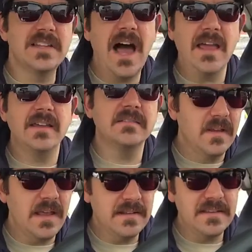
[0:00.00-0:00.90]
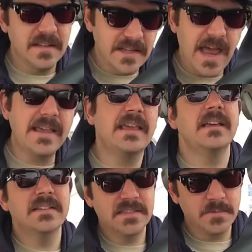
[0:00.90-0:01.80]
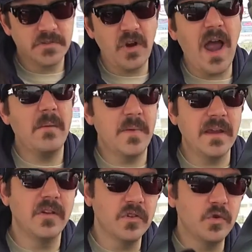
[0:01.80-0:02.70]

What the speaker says: lying. It's the liking, subscribing,